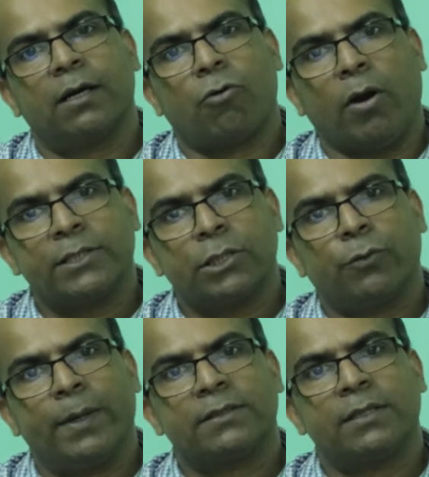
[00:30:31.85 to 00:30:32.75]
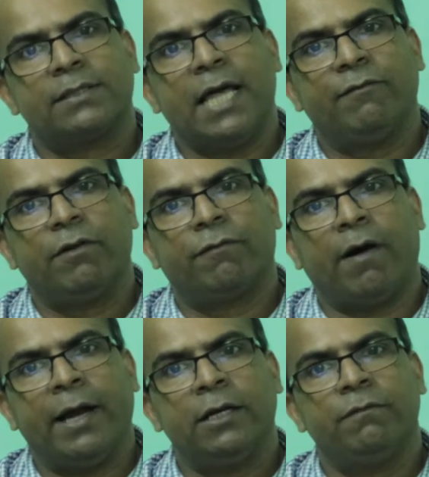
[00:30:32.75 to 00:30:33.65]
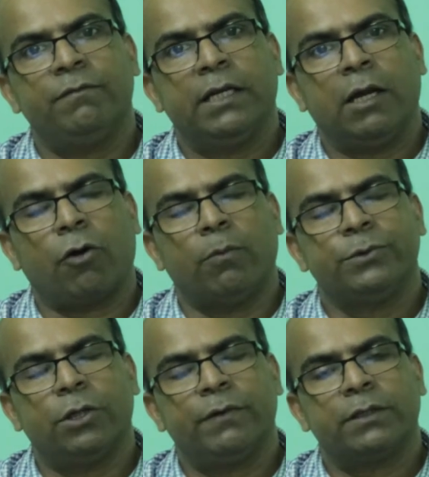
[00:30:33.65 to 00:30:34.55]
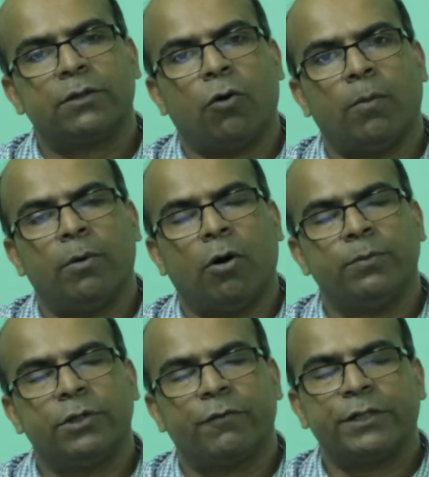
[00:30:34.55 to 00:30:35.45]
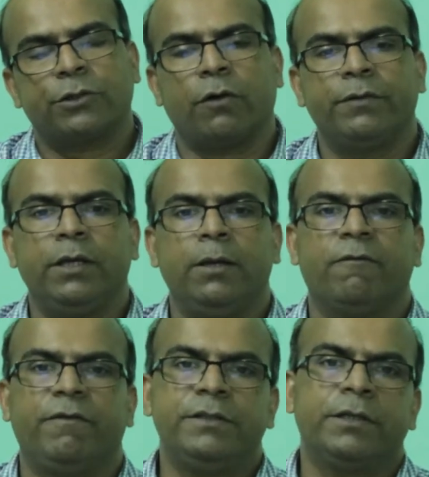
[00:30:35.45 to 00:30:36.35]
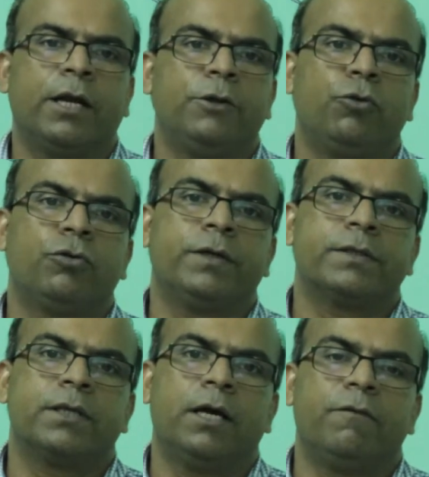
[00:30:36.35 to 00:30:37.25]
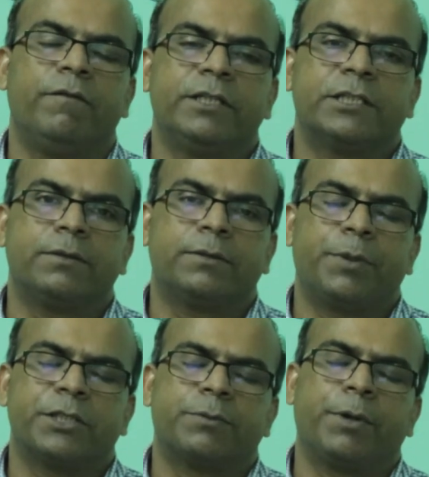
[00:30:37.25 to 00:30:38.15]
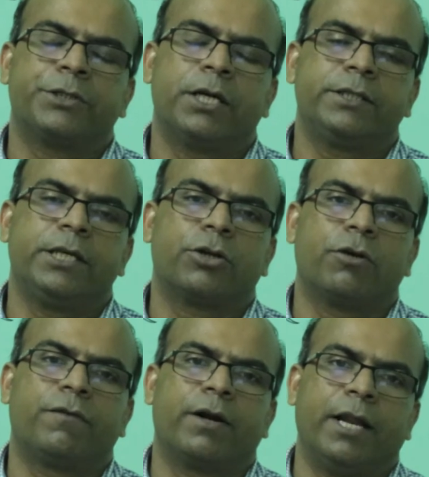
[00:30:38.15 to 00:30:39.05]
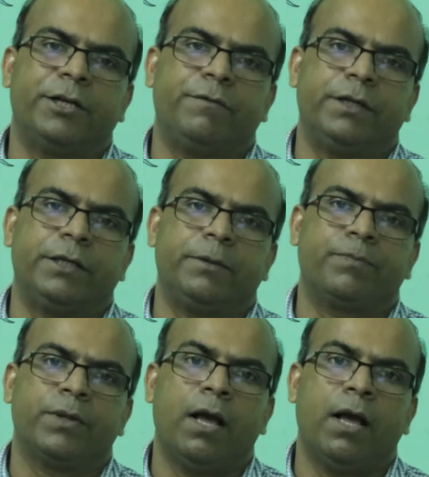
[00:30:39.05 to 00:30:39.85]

consequences that we find in our observation of the physical universe with the special theory of relativity,